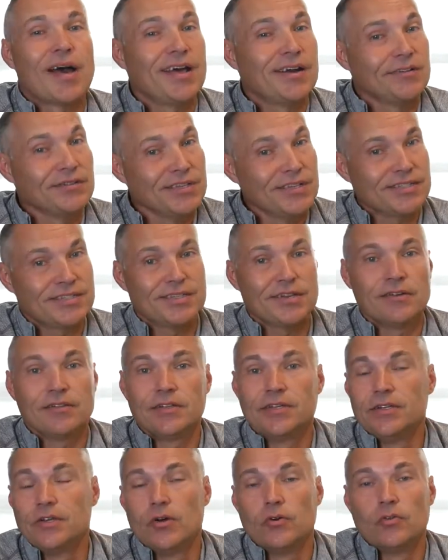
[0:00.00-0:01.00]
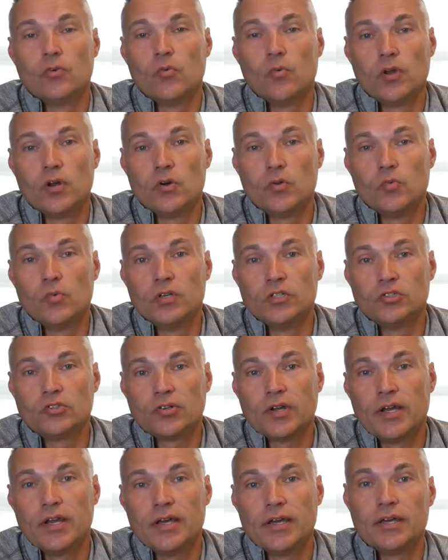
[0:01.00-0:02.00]
I don't necessarily know that one-on-one
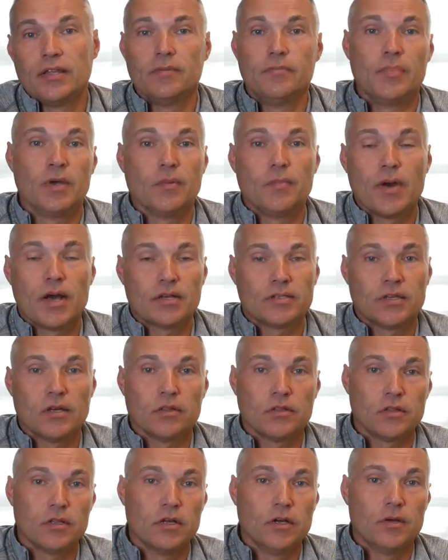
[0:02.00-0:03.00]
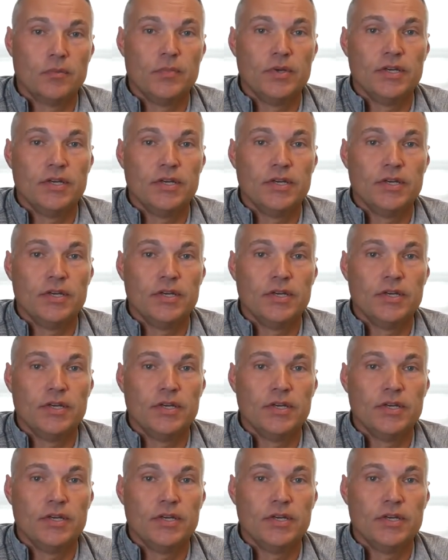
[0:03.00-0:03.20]
training in Big Box Health Club